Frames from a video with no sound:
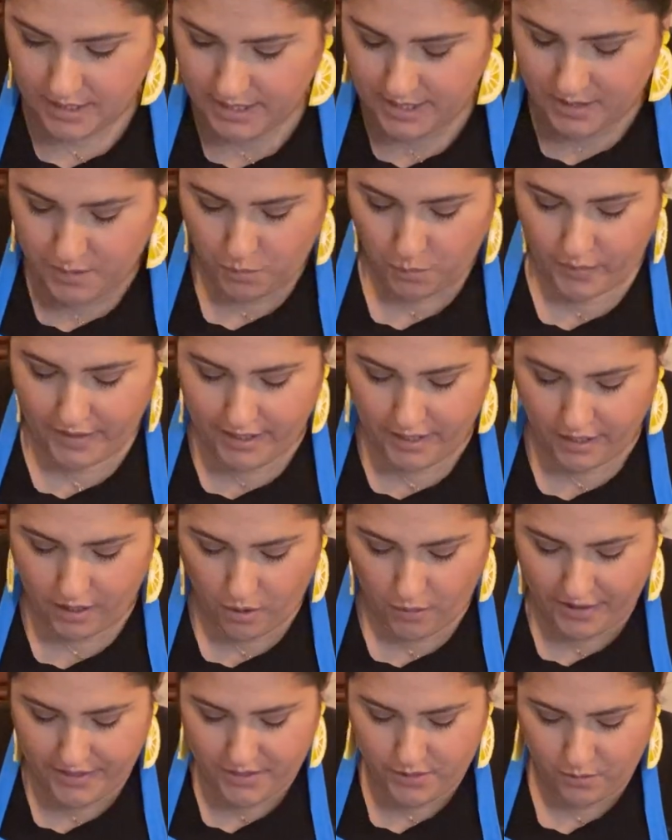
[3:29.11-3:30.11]
is we are
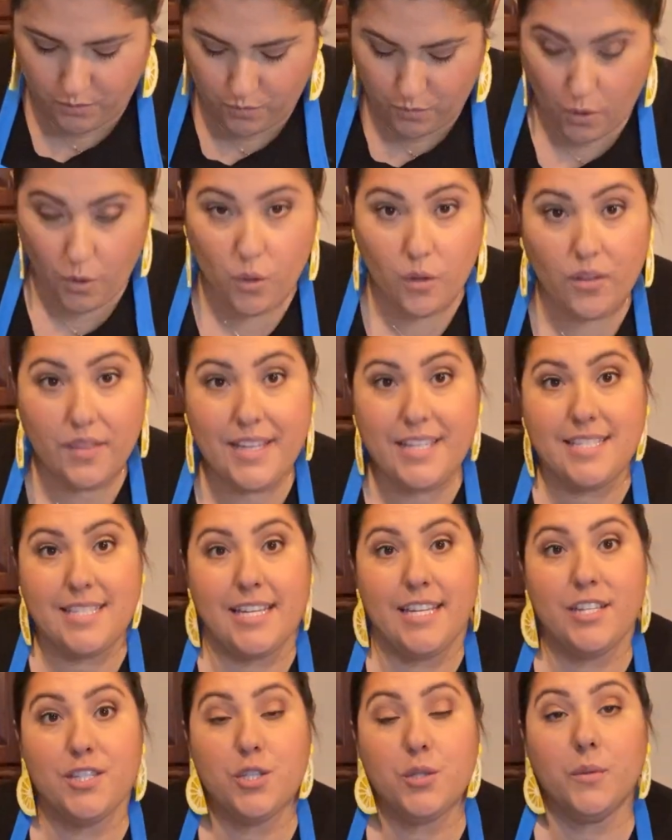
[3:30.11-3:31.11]
going to roll this
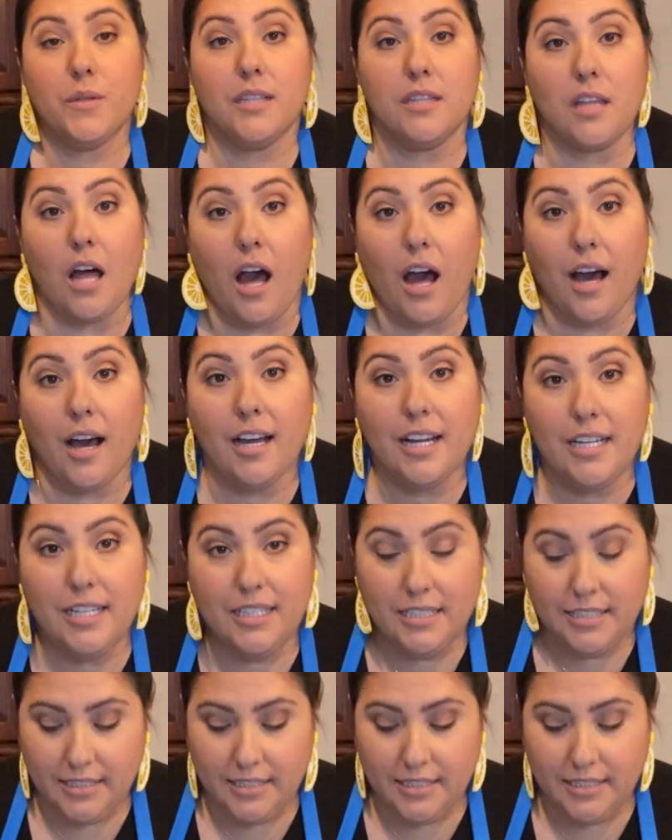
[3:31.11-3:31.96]
into a log,